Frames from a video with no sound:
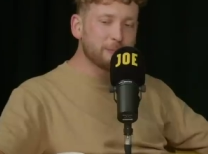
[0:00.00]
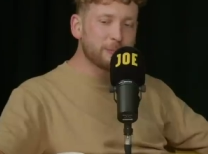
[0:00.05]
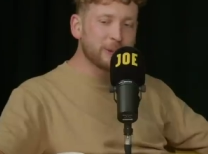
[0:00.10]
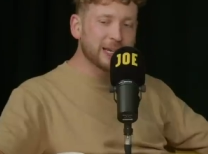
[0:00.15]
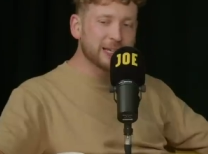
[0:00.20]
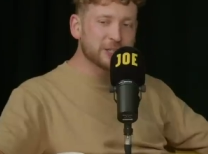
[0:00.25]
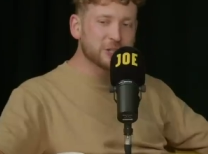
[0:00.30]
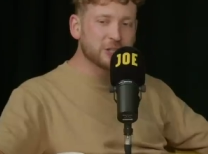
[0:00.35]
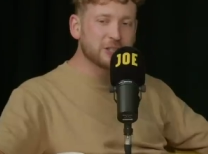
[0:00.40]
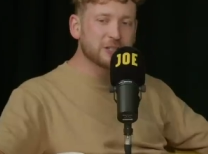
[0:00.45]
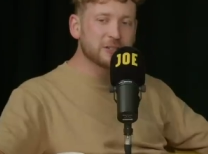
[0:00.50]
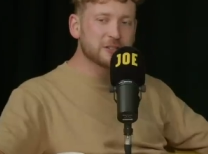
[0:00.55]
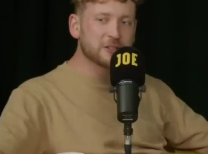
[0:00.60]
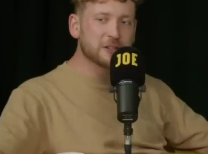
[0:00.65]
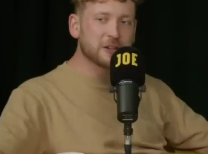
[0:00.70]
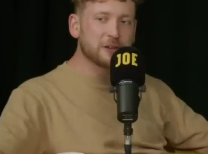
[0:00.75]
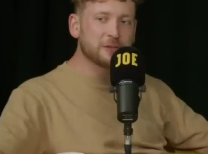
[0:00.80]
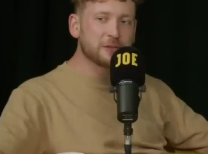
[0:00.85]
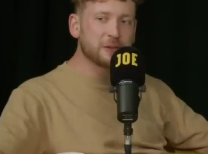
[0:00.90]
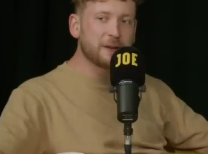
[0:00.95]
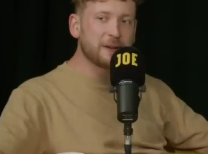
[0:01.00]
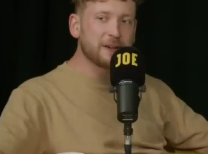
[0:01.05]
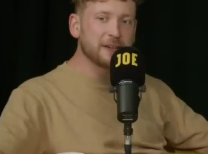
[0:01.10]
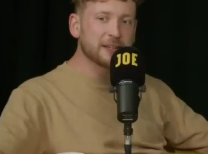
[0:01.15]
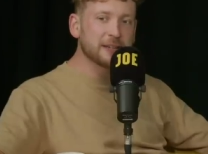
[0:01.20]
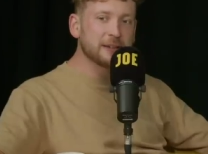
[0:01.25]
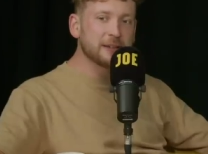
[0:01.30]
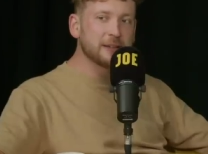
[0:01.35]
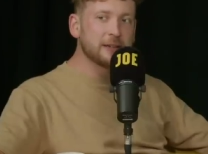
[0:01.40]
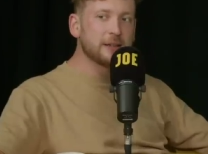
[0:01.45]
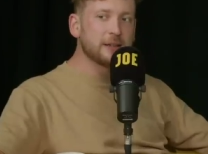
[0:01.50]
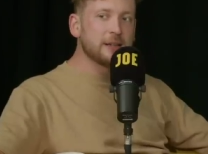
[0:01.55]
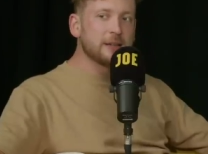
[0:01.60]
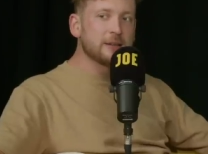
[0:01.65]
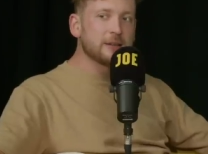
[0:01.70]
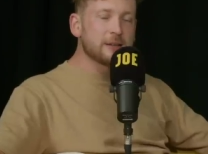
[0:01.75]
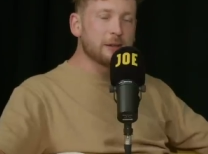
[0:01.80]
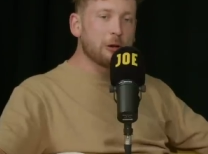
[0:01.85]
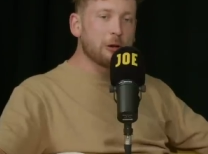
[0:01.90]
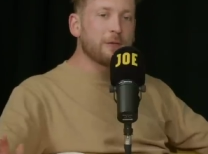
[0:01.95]
pictures of like,
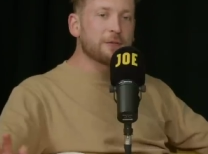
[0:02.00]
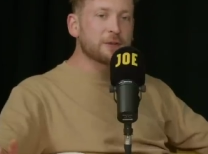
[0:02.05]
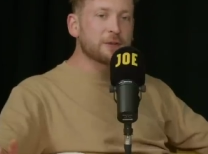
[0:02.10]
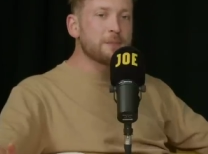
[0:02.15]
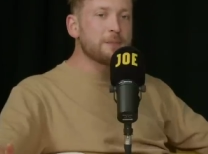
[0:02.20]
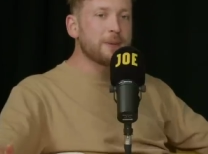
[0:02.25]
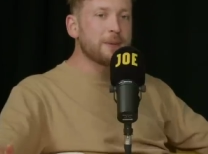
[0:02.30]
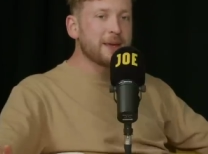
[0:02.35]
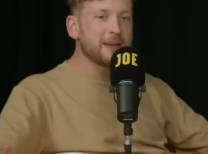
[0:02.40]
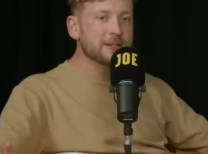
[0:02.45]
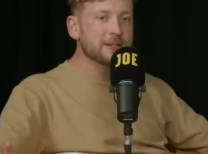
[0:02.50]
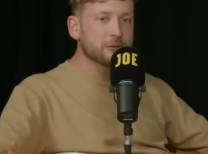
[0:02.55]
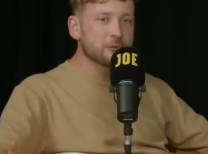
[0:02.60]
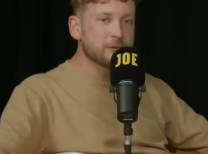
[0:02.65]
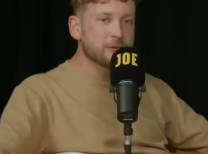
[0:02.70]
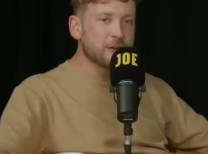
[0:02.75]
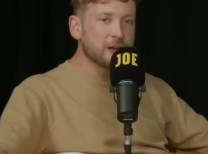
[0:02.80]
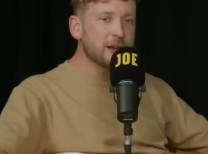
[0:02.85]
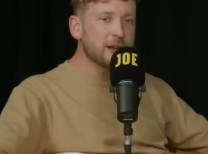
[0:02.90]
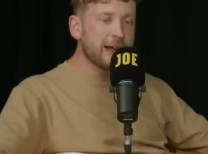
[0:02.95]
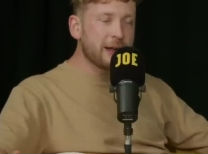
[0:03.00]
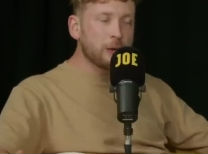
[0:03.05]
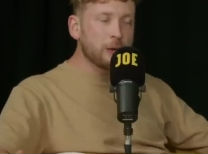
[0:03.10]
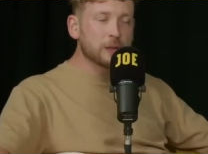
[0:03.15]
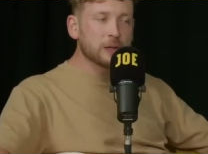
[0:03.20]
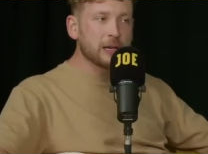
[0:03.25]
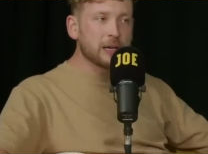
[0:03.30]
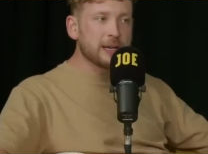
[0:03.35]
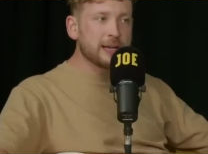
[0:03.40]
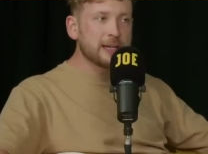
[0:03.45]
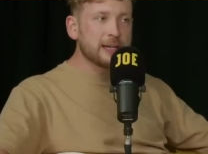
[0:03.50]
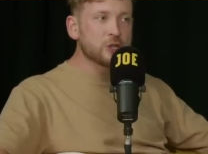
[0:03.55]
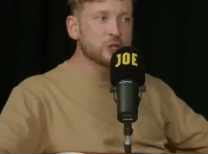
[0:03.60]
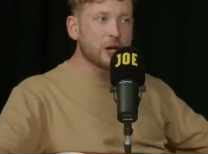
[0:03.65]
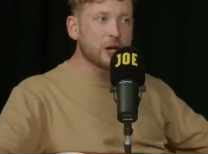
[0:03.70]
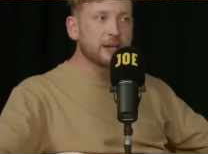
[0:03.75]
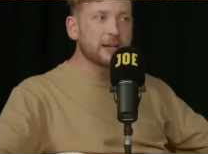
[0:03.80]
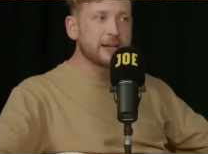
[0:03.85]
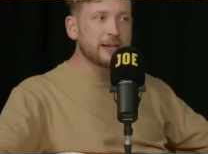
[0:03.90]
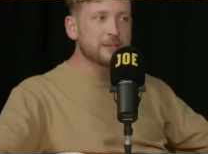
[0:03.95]
there'll often be sort of an elderly
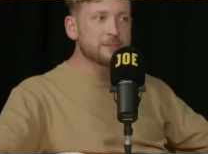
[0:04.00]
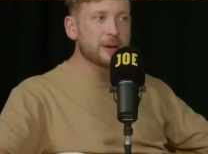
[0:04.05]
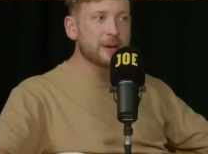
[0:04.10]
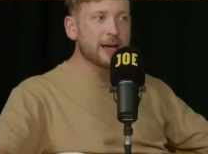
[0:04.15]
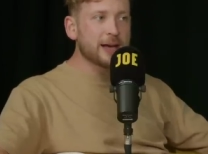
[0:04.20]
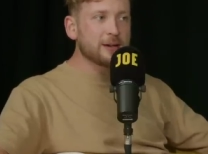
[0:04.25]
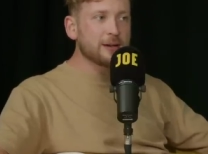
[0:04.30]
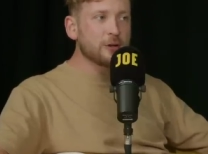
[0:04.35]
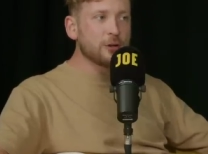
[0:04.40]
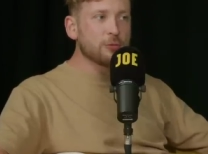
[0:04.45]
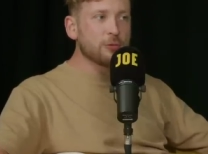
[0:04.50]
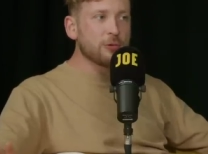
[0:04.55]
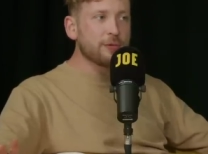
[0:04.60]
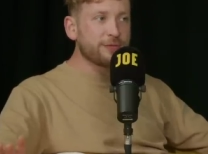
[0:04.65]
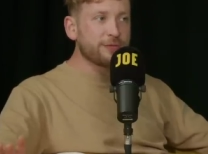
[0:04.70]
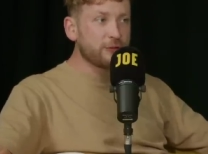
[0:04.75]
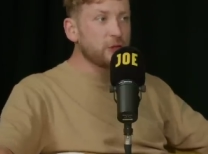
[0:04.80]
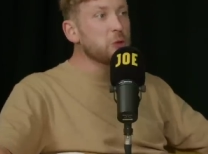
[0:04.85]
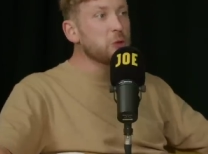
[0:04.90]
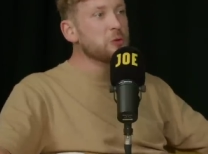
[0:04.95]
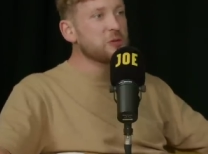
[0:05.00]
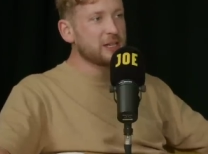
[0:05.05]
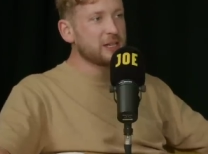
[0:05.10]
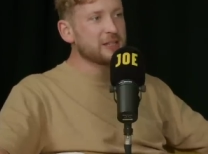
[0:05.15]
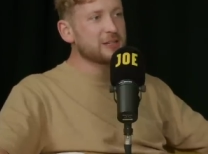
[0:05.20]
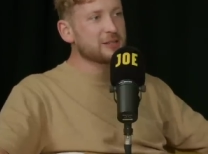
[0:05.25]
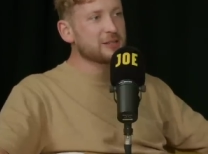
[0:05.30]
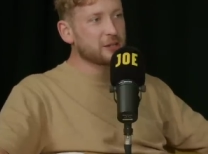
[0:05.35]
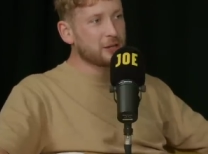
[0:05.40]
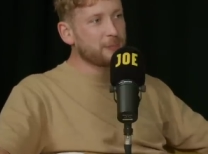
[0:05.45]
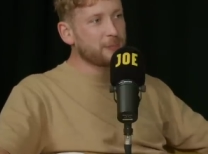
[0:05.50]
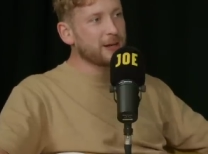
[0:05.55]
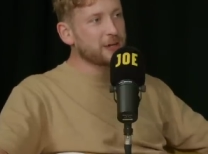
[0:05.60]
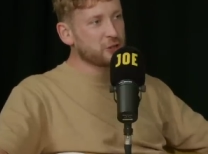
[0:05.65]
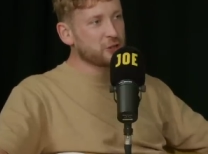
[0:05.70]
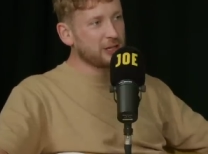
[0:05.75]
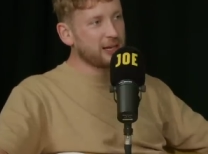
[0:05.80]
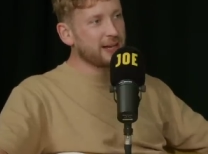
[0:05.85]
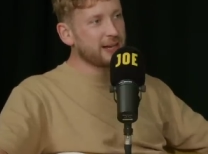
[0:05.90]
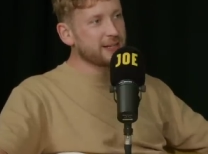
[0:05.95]
Chinese man who refuses to
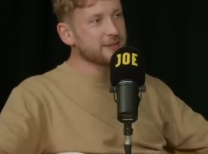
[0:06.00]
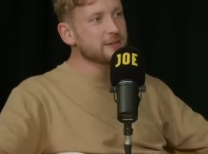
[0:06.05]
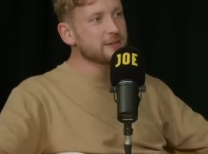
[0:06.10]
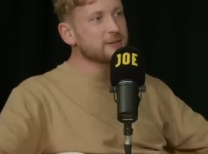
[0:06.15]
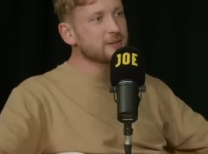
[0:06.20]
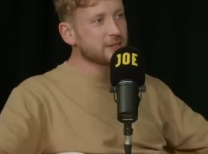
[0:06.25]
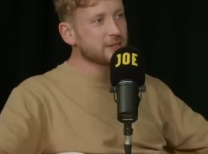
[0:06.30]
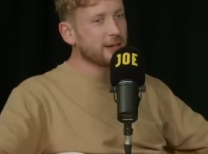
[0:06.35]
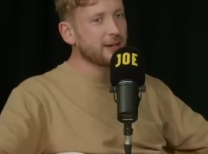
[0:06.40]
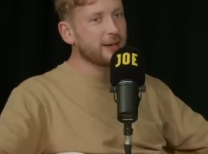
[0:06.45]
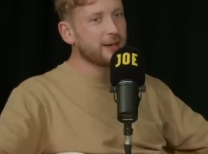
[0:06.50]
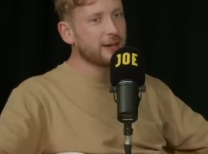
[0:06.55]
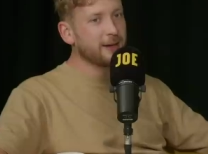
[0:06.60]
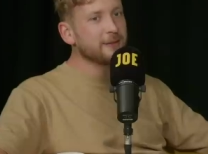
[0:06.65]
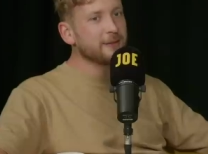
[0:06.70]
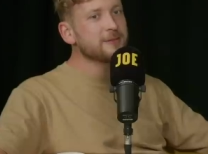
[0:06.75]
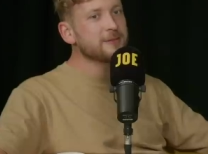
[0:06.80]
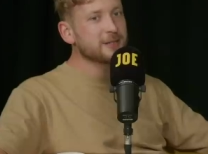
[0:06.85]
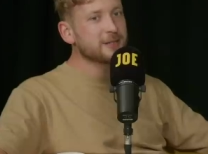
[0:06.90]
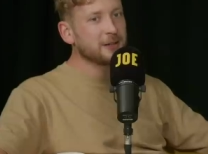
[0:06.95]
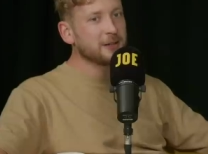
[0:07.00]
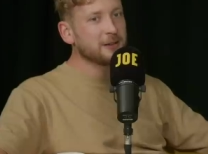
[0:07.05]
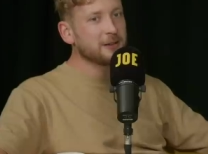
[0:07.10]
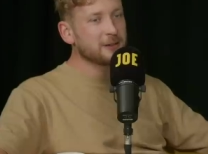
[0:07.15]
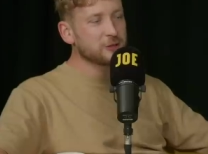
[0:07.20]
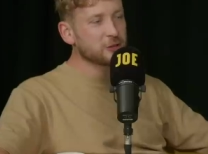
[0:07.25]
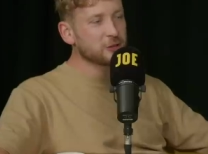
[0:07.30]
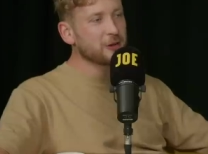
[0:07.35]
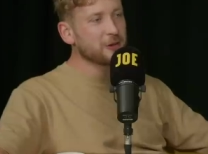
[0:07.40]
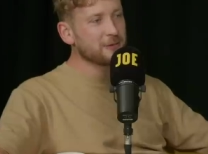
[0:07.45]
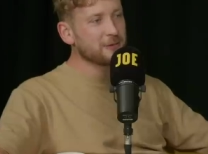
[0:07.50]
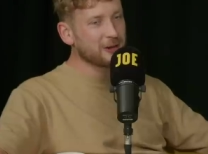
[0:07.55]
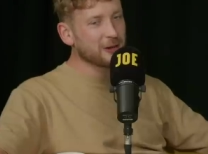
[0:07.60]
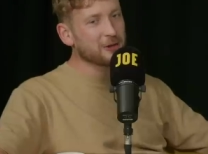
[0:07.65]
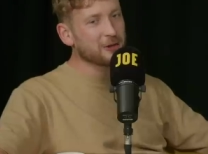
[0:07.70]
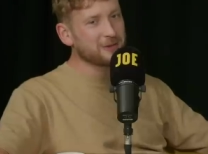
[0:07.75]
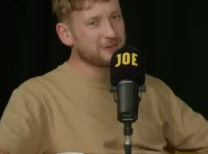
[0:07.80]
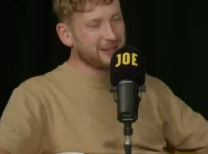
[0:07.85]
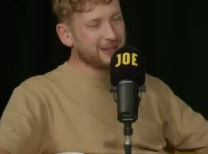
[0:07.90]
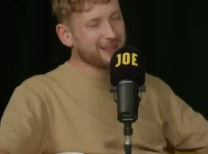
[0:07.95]
capitulate to
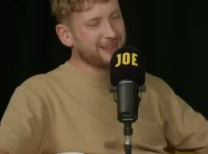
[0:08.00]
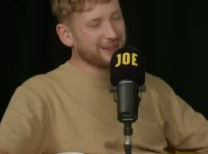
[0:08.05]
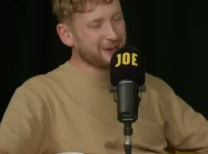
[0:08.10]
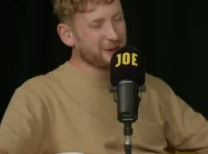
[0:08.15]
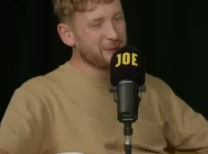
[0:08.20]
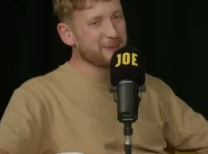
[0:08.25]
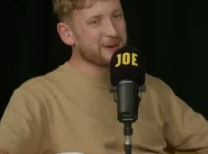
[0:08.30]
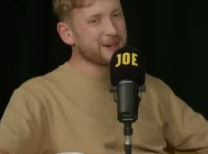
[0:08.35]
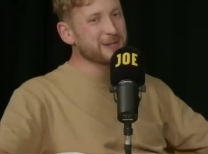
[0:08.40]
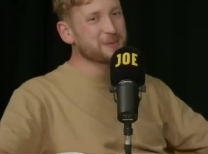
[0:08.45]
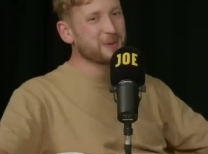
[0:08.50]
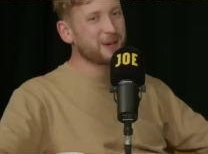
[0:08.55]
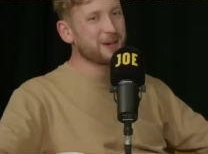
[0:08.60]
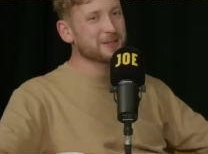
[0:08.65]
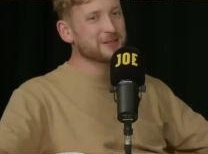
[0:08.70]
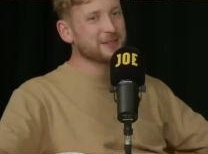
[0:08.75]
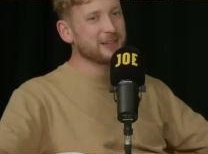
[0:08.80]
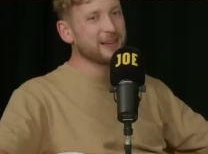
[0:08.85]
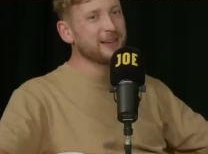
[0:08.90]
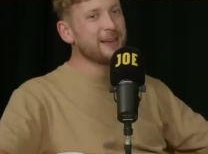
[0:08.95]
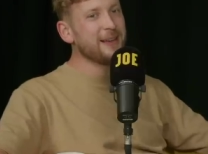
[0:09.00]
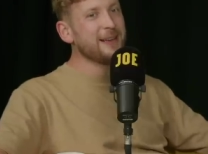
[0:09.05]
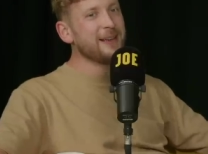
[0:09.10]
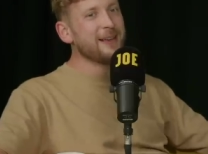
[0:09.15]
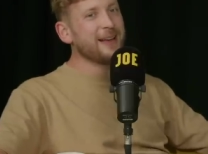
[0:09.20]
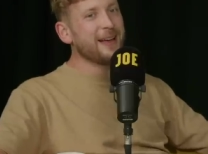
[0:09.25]
the Communist Party.